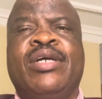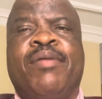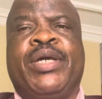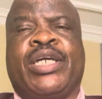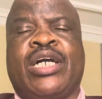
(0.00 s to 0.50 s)

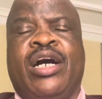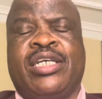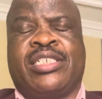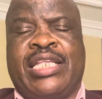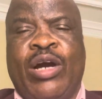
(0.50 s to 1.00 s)

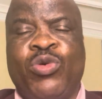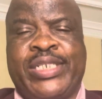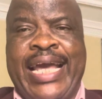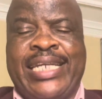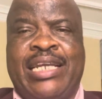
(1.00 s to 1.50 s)
because they
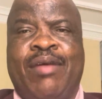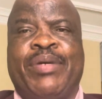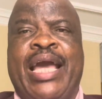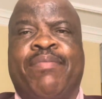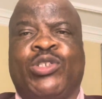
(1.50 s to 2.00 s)
would actually
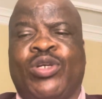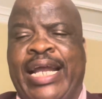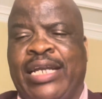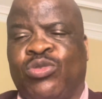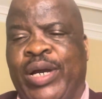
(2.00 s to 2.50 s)
be able to
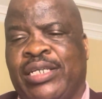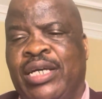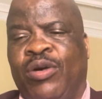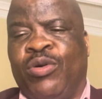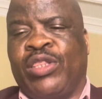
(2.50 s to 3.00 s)
network
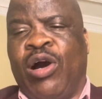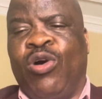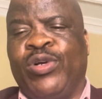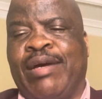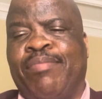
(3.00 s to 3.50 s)
with the
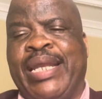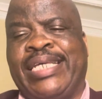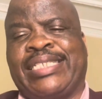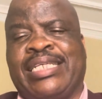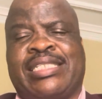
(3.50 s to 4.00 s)
older
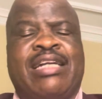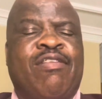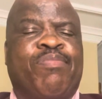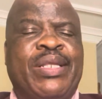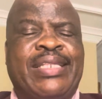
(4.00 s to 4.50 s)
ministers that
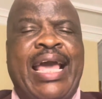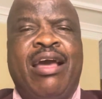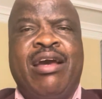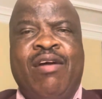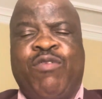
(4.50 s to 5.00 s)
have been
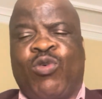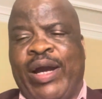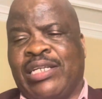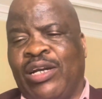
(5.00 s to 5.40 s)
there for quite a